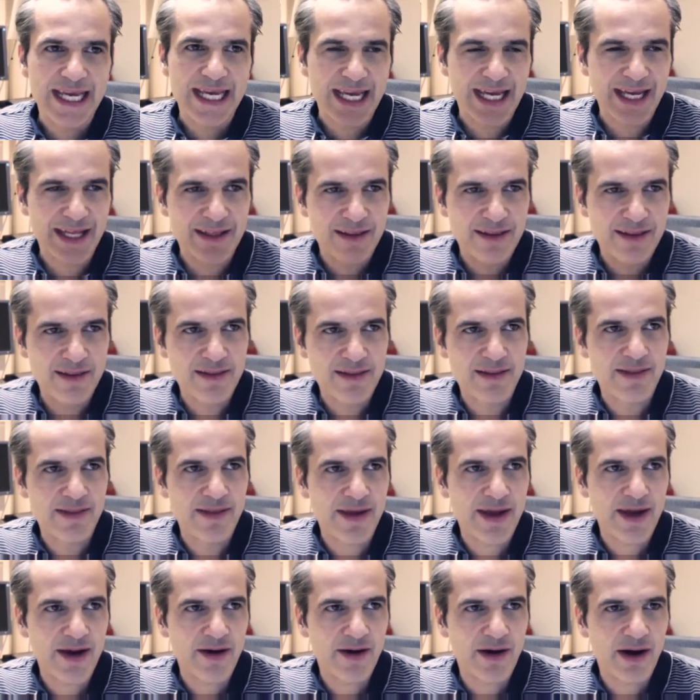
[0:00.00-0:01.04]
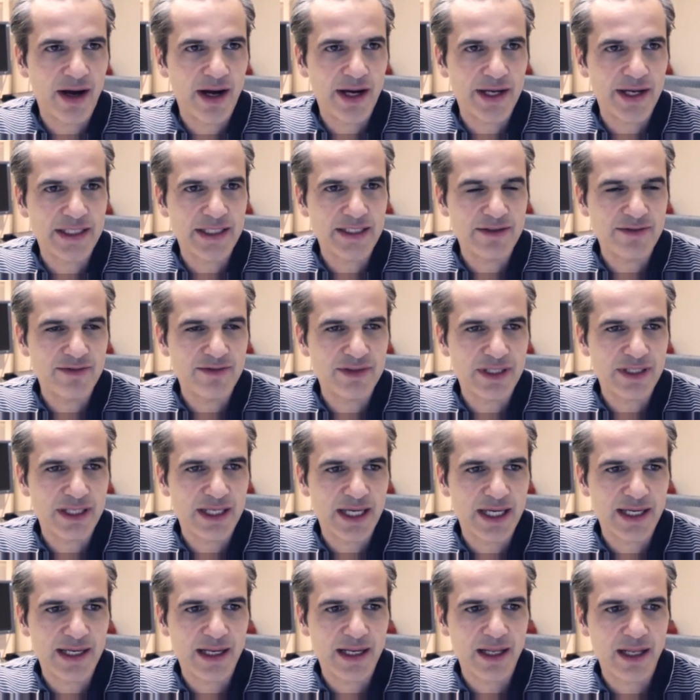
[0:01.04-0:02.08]
And there I even
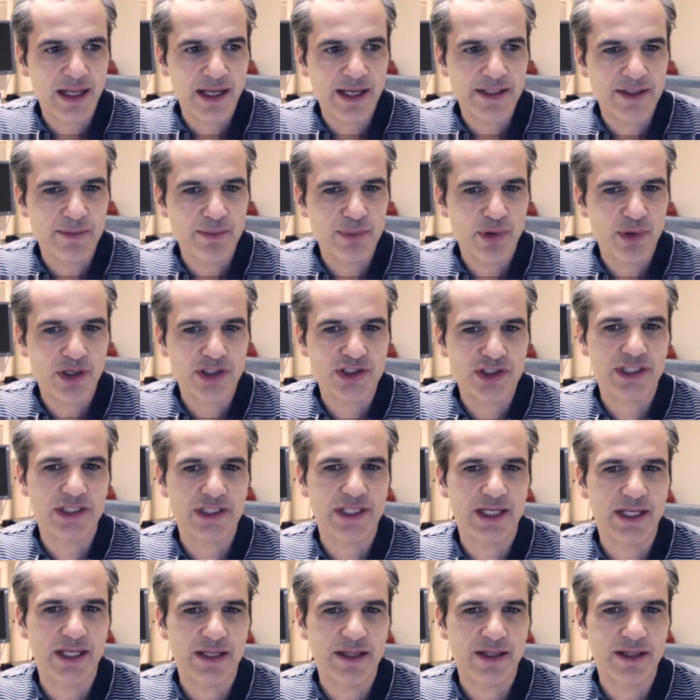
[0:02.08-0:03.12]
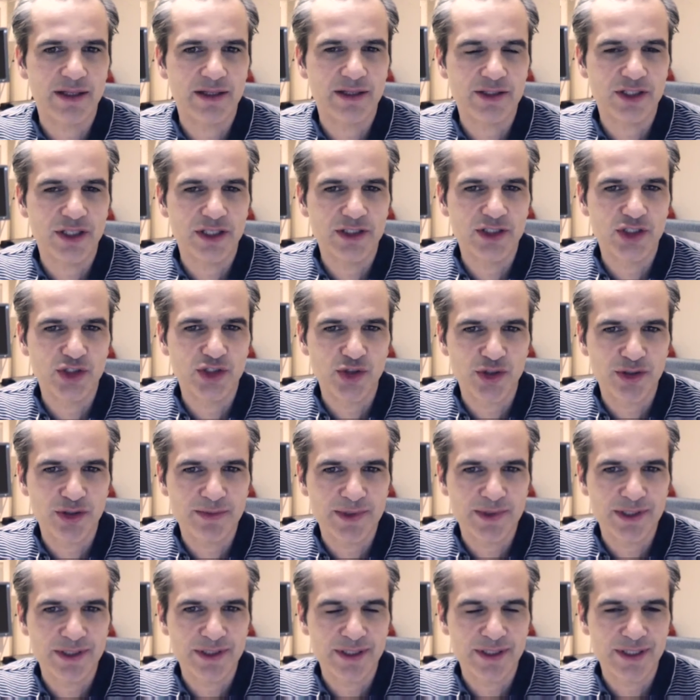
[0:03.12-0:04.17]
had like a project at the
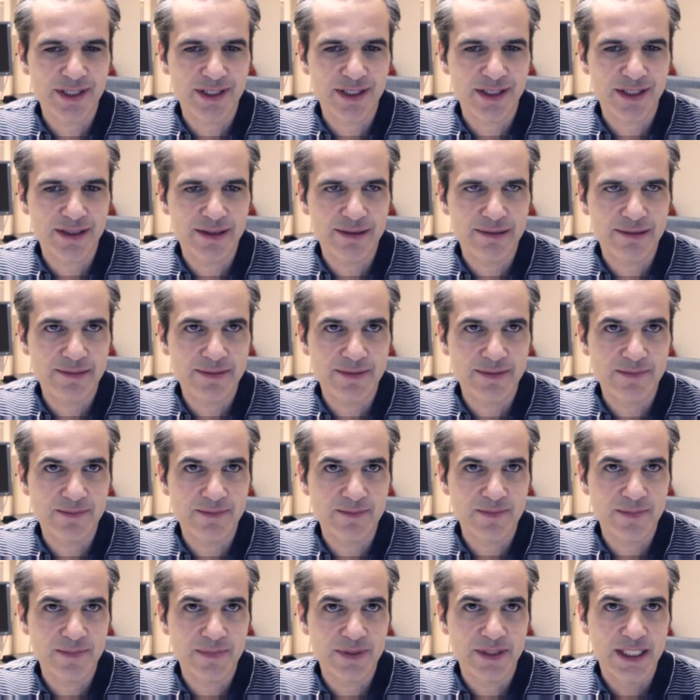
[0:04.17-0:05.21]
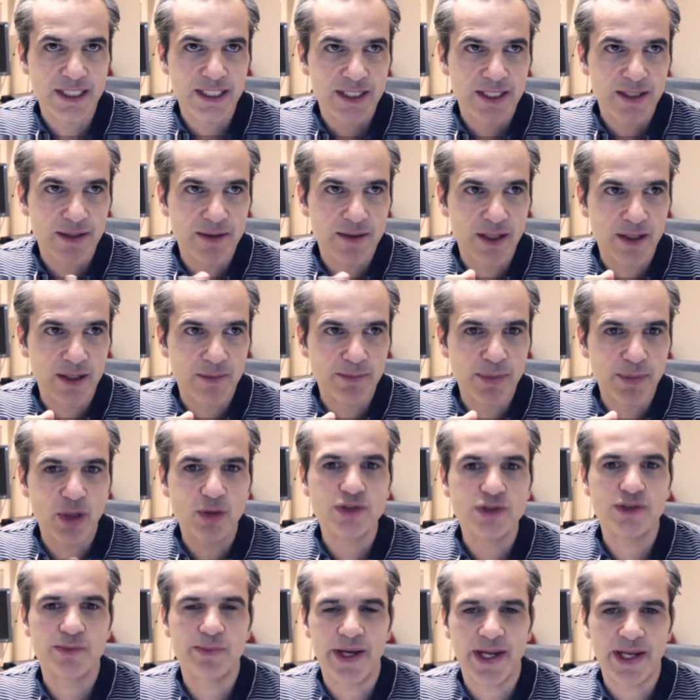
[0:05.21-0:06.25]
German
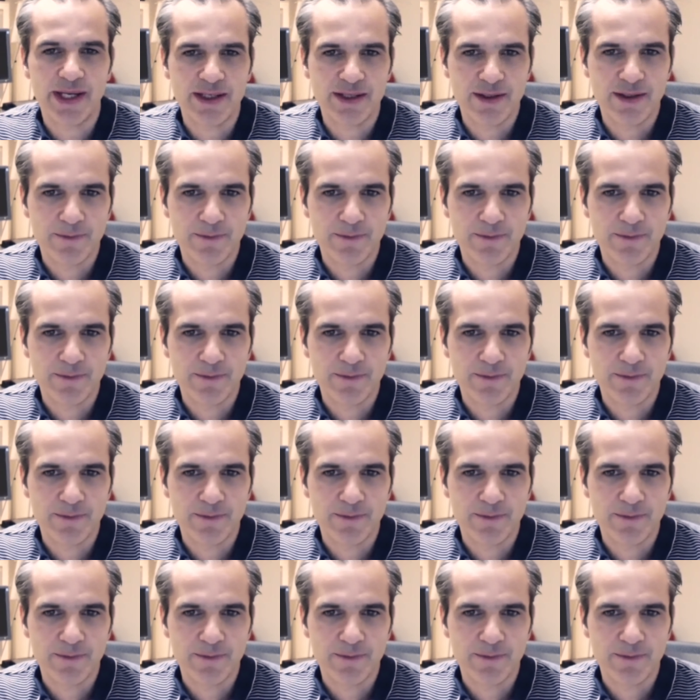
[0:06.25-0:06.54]
Postbank.